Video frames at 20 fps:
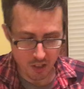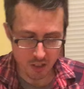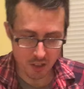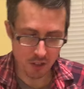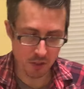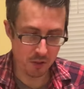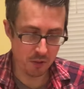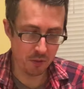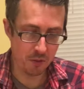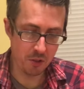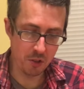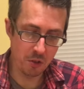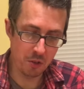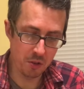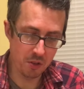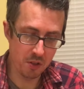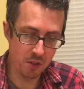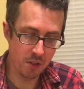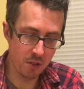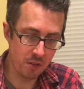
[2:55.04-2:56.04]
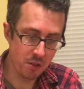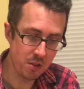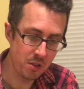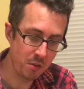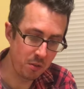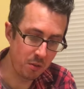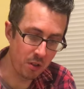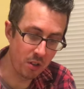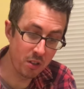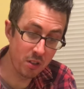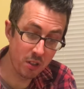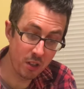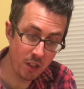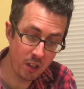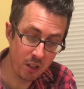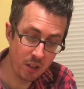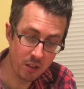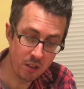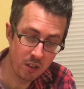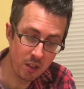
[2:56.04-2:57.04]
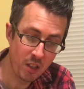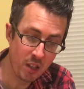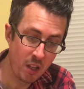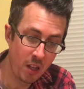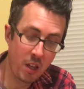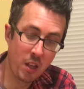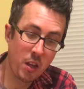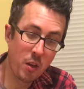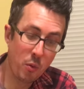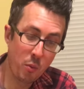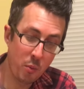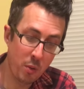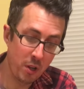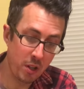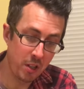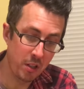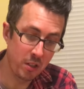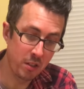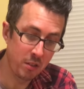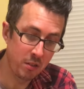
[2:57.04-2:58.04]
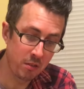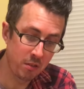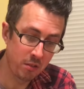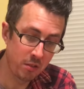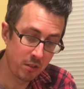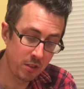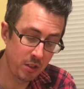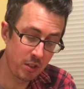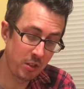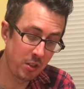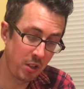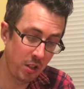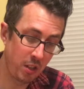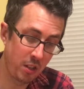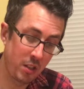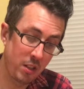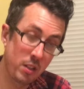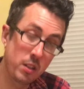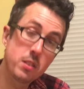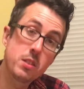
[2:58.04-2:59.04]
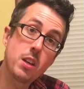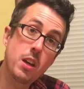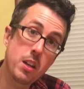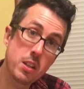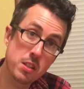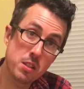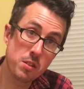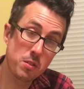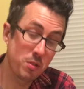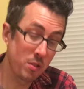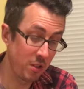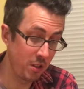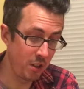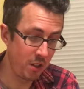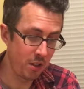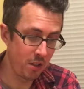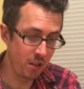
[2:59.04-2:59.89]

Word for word: Because if she uses those too early, well, then she can get exhausted really